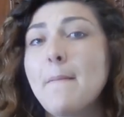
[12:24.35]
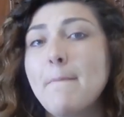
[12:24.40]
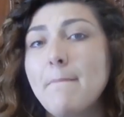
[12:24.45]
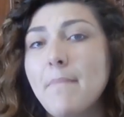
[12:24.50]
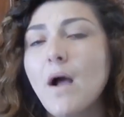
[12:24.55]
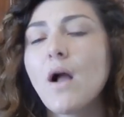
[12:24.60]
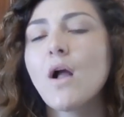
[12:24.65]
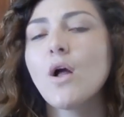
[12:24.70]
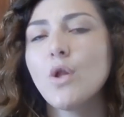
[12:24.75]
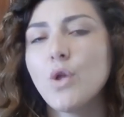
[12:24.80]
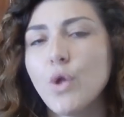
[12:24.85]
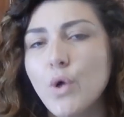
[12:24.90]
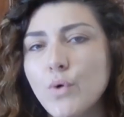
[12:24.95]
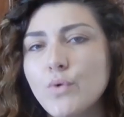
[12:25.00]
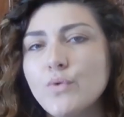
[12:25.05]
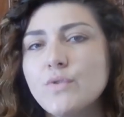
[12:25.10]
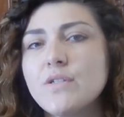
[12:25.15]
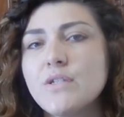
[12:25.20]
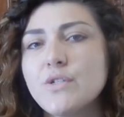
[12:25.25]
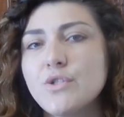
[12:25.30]
But
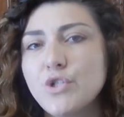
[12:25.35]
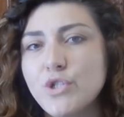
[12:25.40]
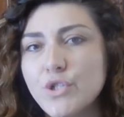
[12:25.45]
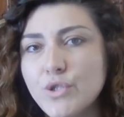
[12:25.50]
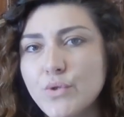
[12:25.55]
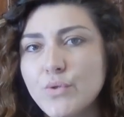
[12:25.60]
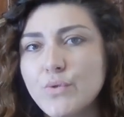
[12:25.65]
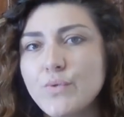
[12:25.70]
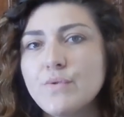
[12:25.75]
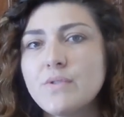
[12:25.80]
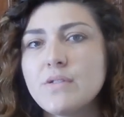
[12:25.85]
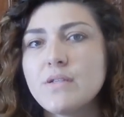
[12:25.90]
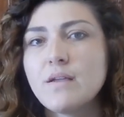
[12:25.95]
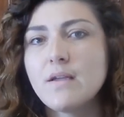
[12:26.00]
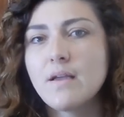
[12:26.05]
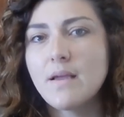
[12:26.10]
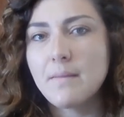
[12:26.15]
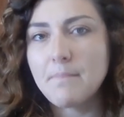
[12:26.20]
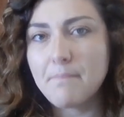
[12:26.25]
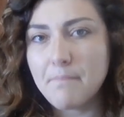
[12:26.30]
clothes and shoes,
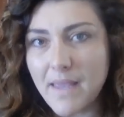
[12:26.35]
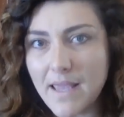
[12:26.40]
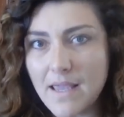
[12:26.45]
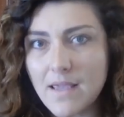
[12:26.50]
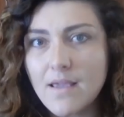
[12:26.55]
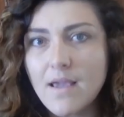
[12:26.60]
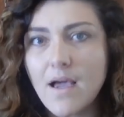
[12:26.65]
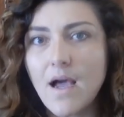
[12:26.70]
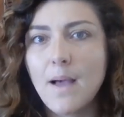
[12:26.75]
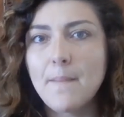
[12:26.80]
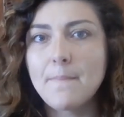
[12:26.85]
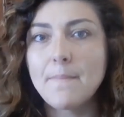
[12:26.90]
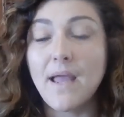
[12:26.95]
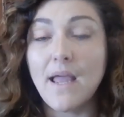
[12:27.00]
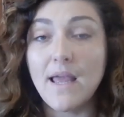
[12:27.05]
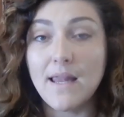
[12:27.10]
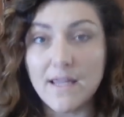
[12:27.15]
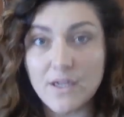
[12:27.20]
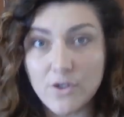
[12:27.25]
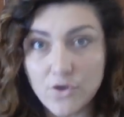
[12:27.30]
makeup,
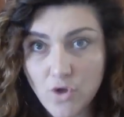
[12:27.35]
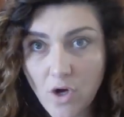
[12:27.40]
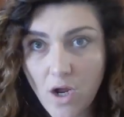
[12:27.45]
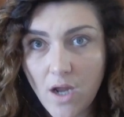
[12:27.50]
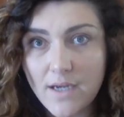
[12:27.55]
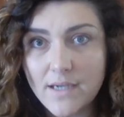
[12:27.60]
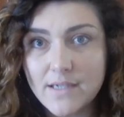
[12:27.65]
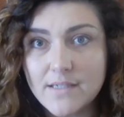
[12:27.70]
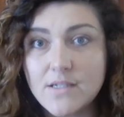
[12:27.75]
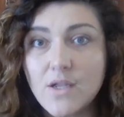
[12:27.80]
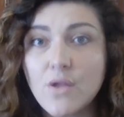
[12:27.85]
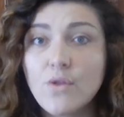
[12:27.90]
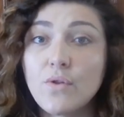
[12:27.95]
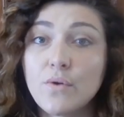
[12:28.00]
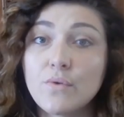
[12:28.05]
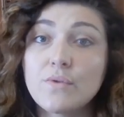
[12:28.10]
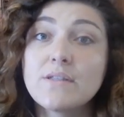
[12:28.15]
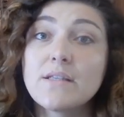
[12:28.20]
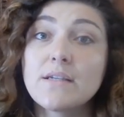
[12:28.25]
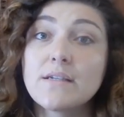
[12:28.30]
electronics,
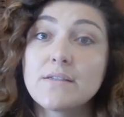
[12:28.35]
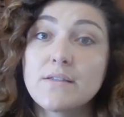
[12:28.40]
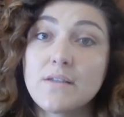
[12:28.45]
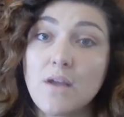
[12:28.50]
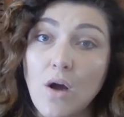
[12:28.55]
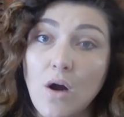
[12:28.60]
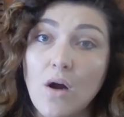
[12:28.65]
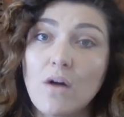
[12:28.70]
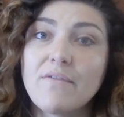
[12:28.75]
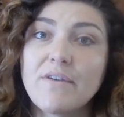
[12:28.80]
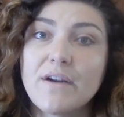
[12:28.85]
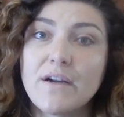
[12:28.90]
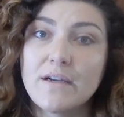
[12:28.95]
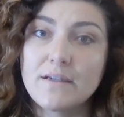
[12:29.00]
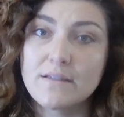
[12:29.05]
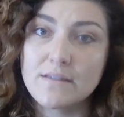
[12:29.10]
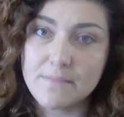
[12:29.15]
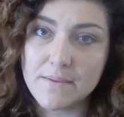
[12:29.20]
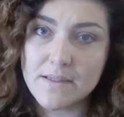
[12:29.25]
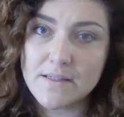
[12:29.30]
those things are very
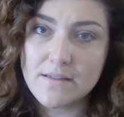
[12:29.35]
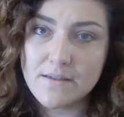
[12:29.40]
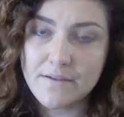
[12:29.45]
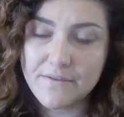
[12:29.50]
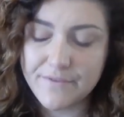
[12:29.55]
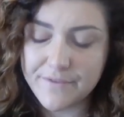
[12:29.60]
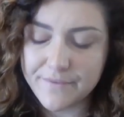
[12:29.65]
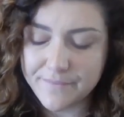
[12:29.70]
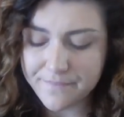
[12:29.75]
expensive.